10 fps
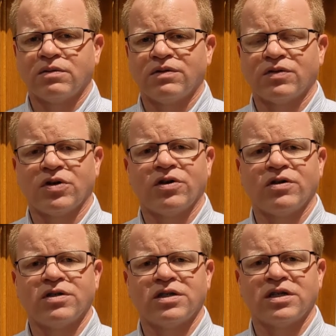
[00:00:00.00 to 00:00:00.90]
We've
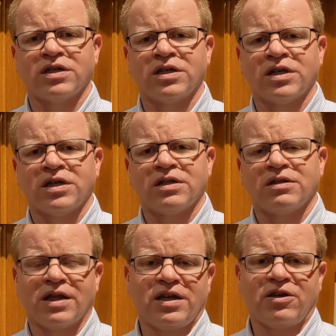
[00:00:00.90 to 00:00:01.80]
turned to
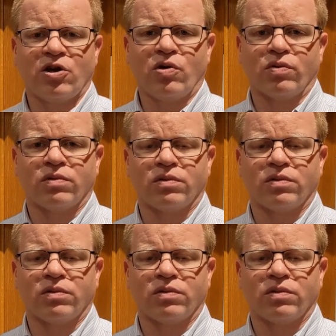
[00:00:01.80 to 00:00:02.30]
letting go